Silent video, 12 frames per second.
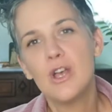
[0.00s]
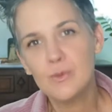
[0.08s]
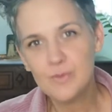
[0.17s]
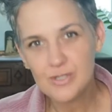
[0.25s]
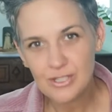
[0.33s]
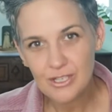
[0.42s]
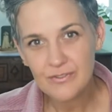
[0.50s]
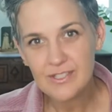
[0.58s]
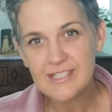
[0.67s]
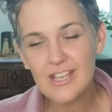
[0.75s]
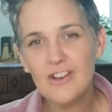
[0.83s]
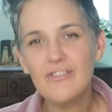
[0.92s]
observe
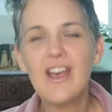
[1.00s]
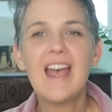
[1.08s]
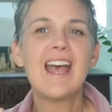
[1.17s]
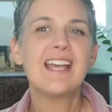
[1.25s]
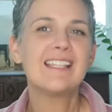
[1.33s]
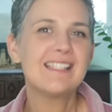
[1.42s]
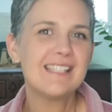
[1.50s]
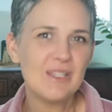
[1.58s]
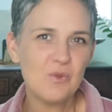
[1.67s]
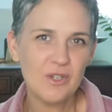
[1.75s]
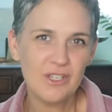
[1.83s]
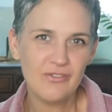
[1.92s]
yourself, and see
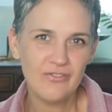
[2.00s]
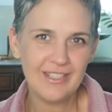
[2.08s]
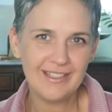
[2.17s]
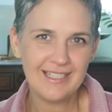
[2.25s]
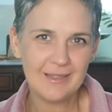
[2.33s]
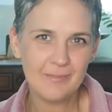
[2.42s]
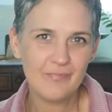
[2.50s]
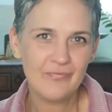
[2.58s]
what you're feeling.